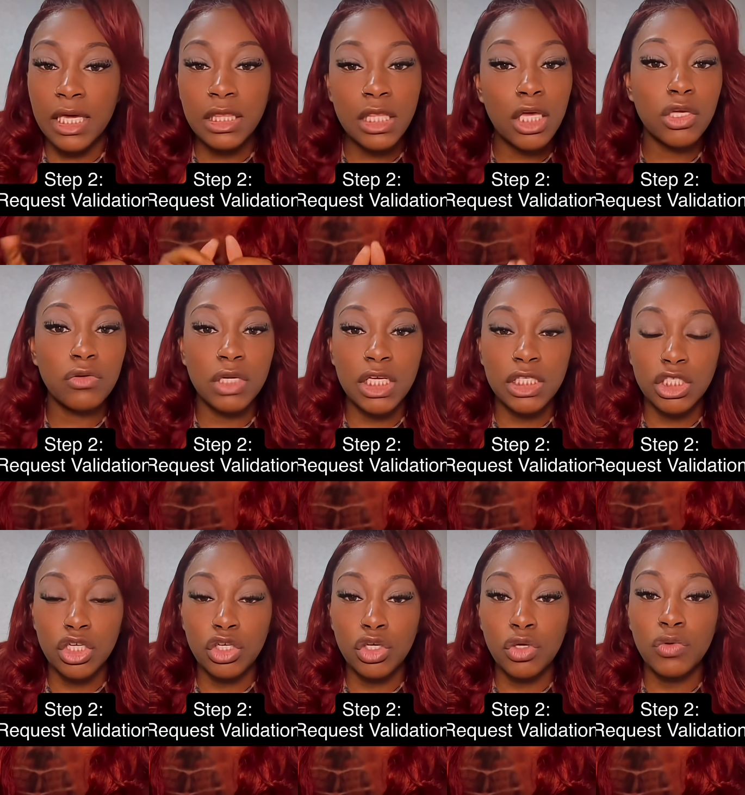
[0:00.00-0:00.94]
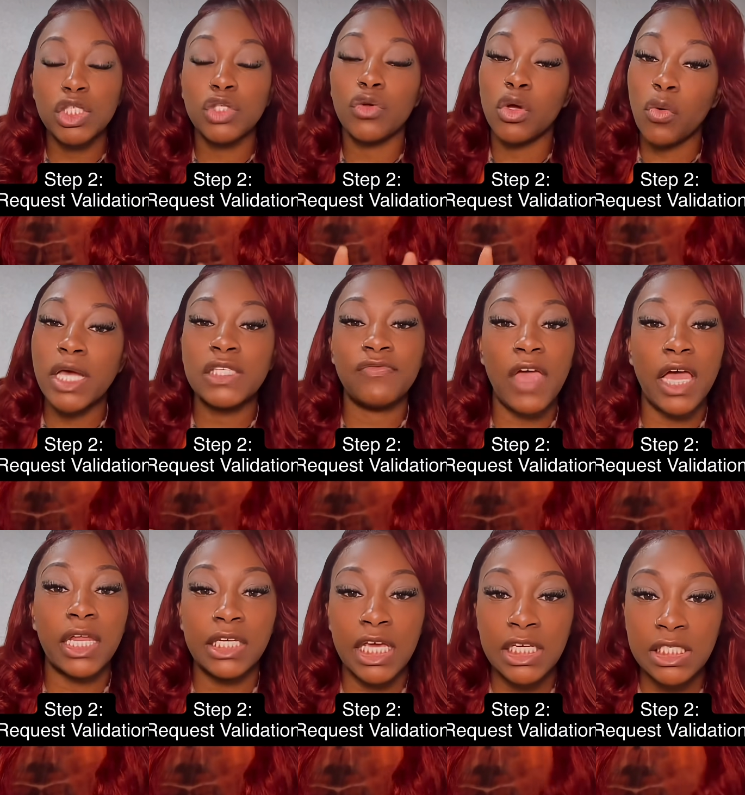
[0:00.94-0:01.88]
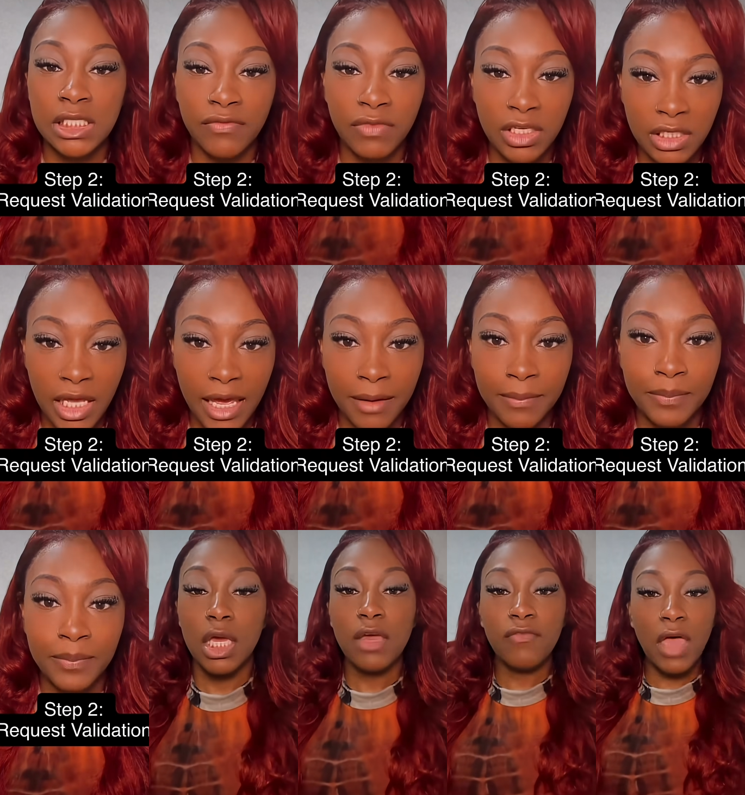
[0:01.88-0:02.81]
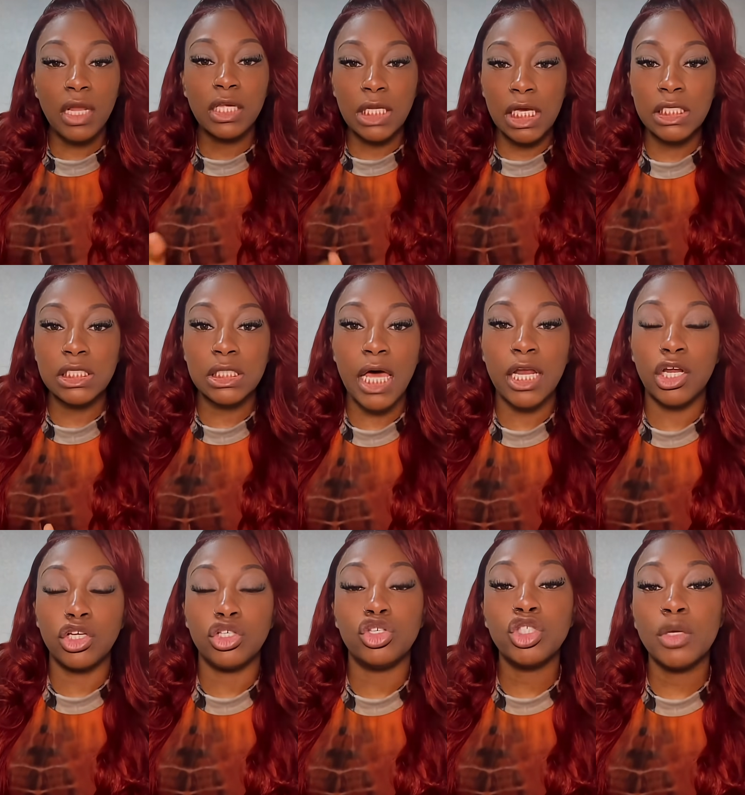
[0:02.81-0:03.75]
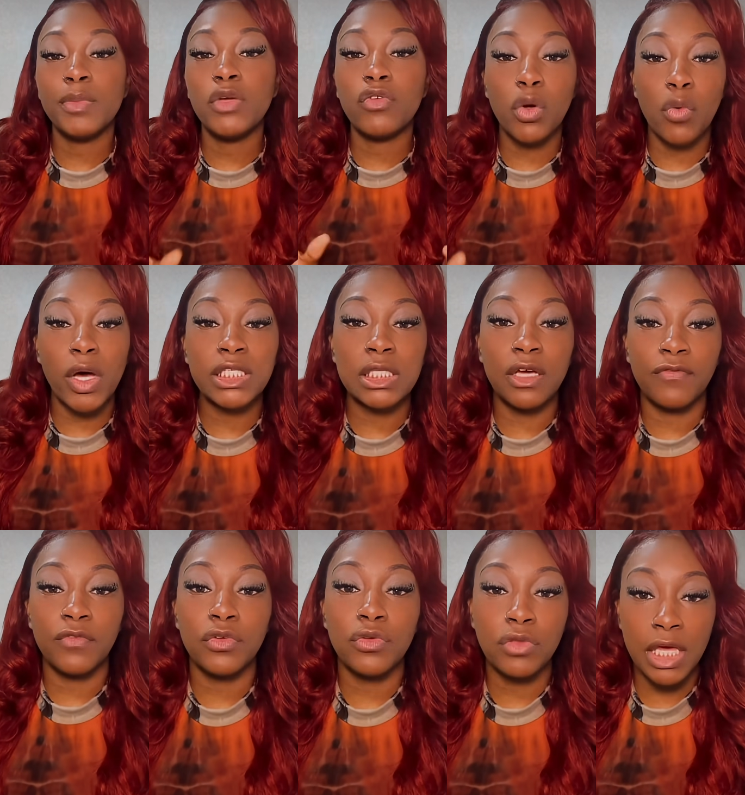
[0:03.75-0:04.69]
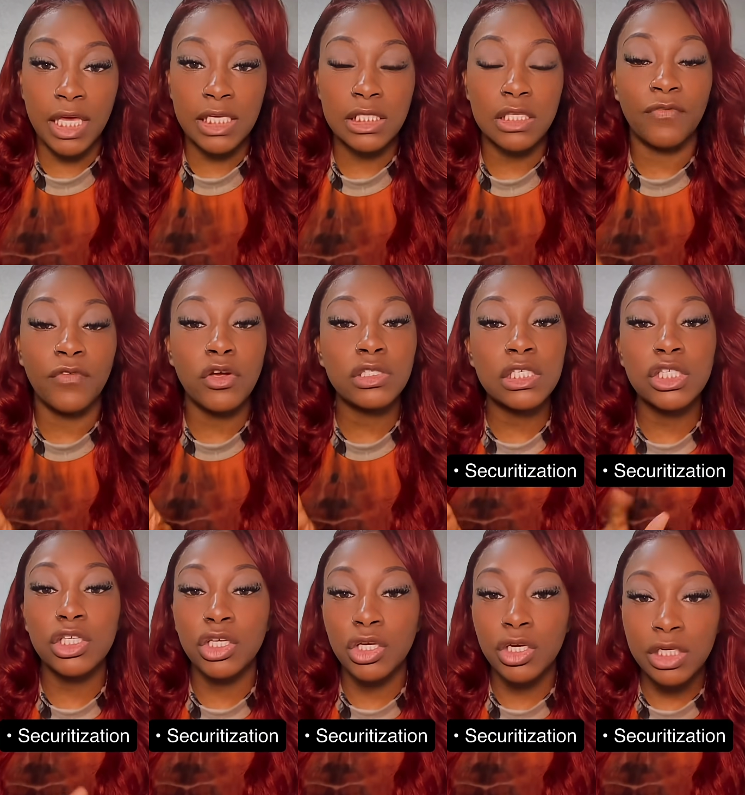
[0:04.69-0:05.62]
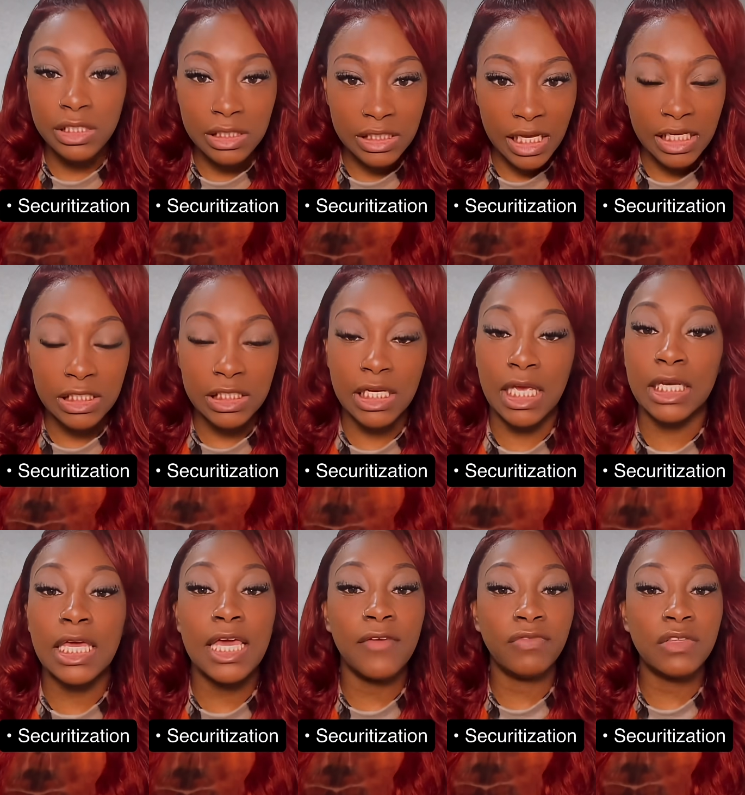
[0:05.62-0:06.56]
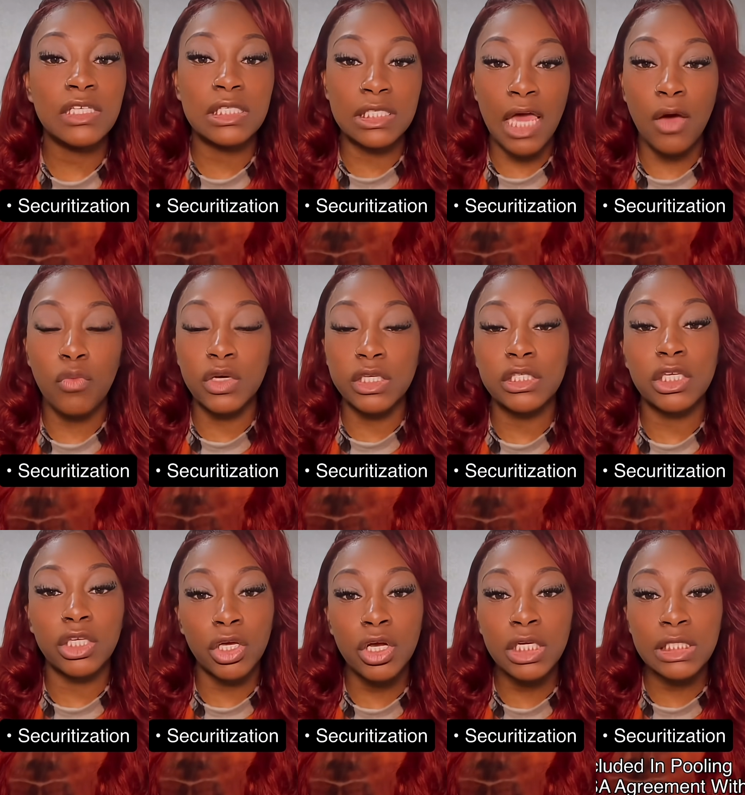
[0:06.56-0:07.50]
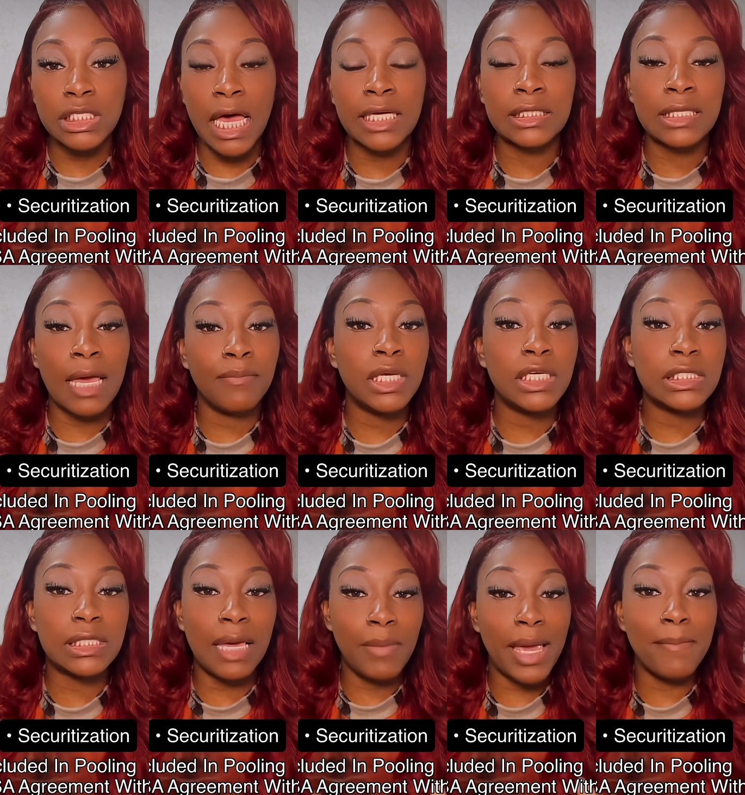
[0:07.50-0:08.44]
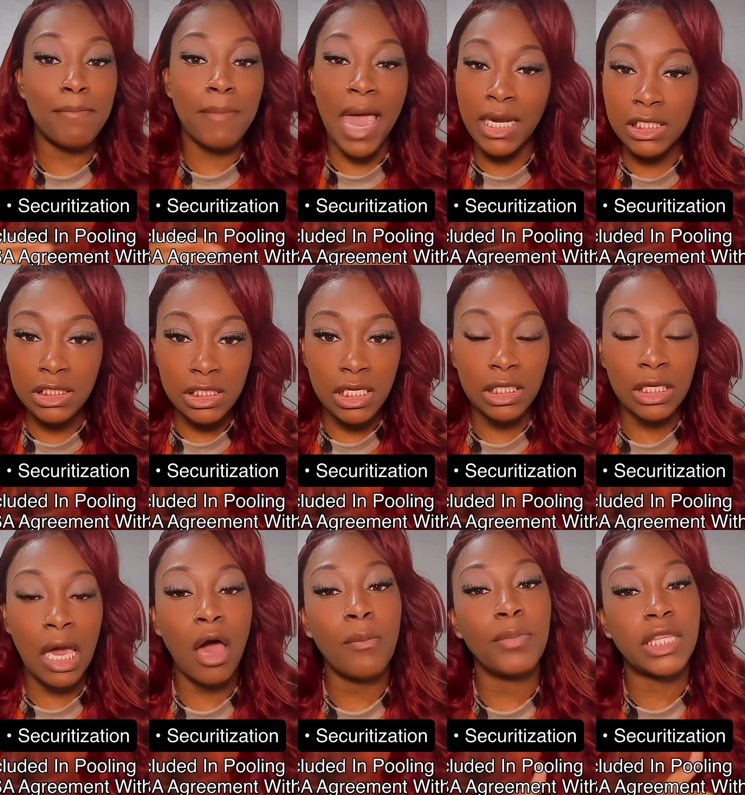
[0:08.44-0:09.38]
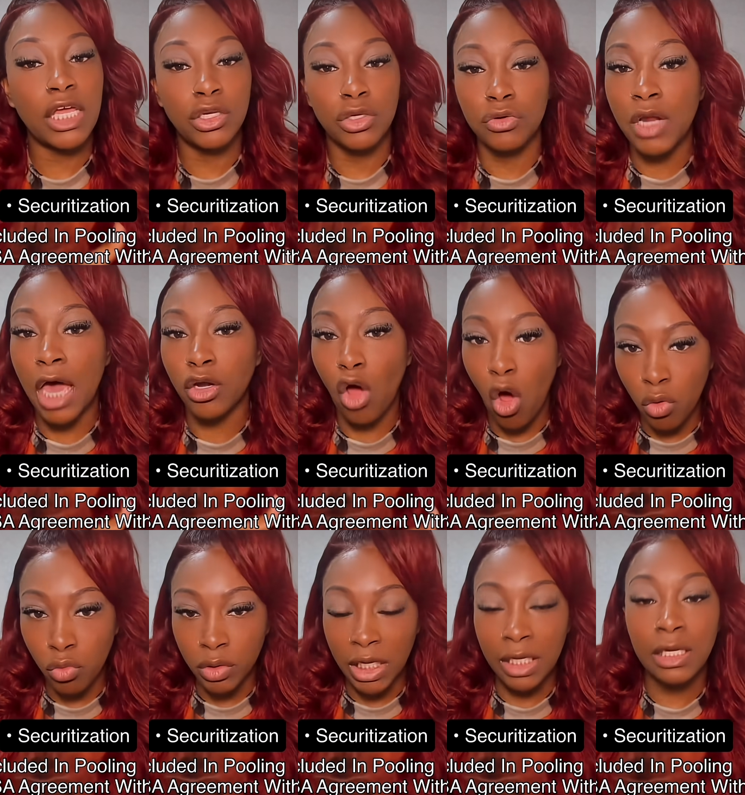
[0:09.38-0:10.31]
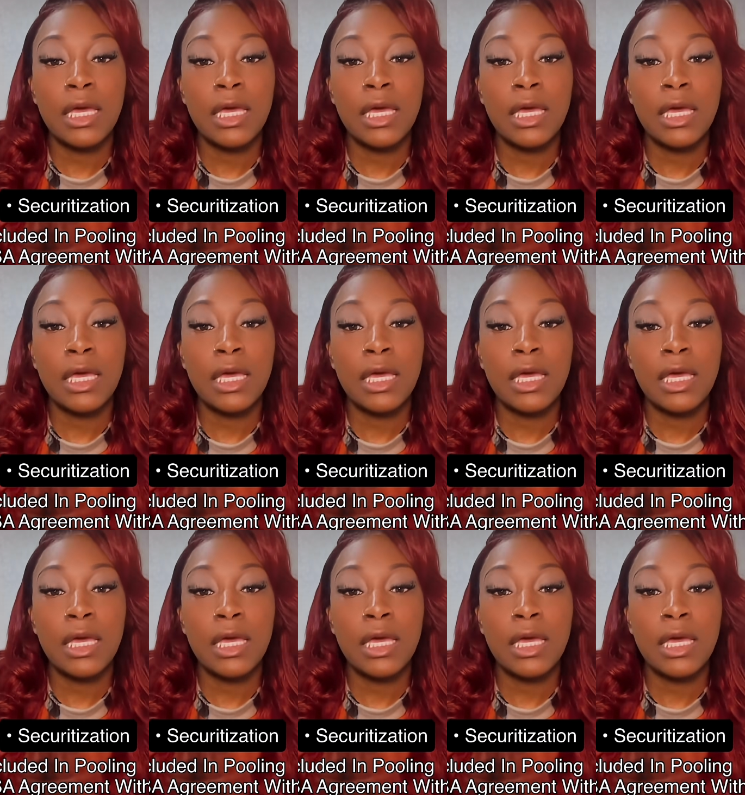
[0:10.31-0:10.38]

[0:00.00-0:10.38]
thing you need to do is request validation of the debt. In your validation letter, you should be requesting a few things. The first is securitization. If this debt was securitized, that means they may manage the account, but they do not own it.